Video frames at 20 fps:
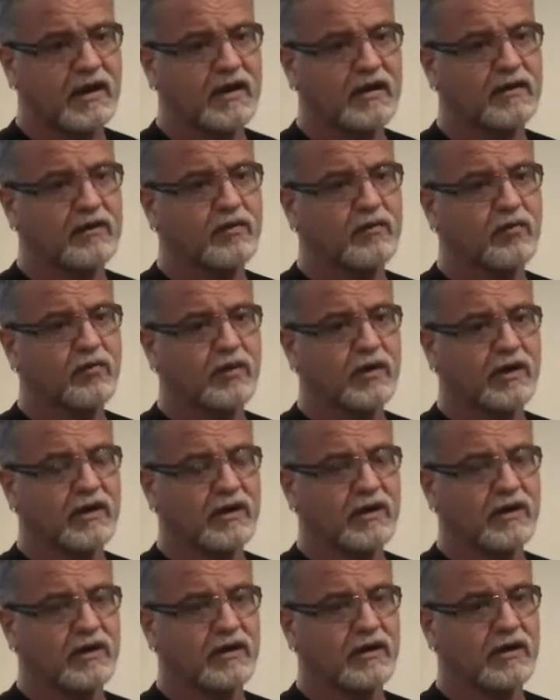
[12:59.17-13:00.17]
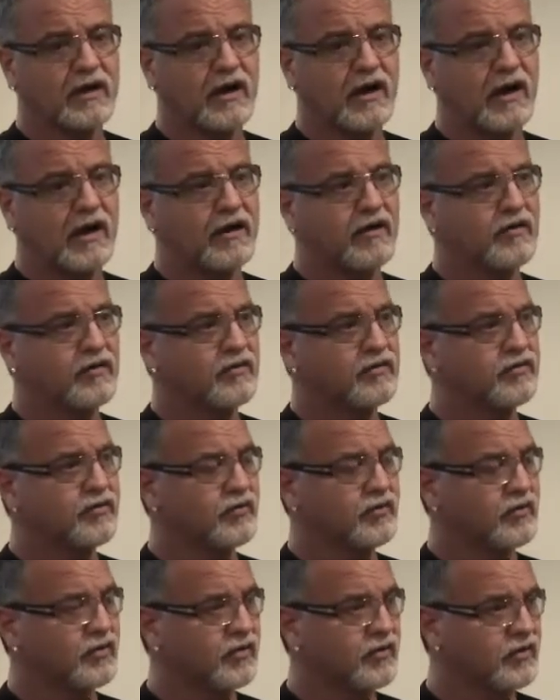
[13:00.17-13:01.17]
And when I heard
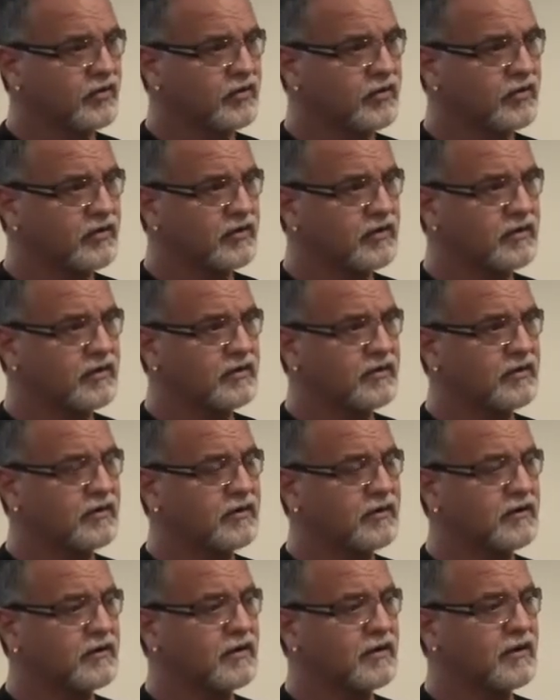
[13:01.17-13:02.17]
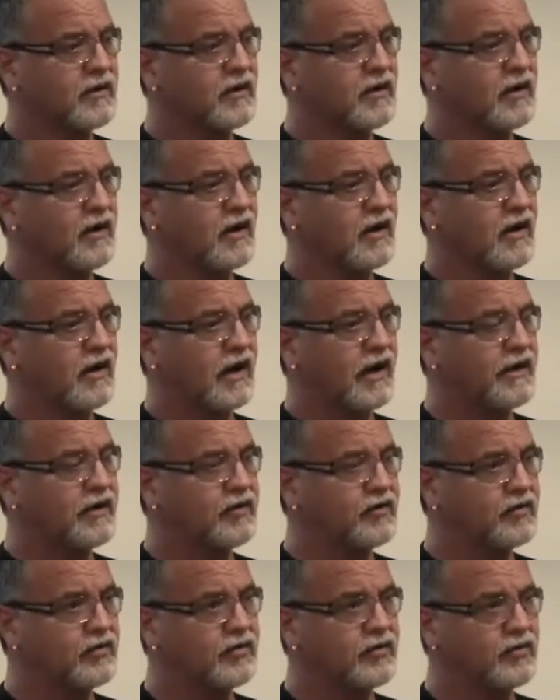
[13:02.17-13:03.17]
you were hurt, I
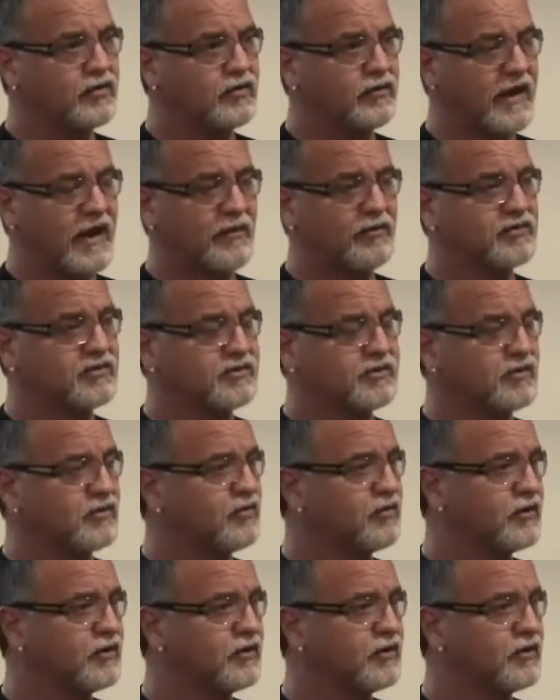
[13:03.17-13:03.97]
knew that was the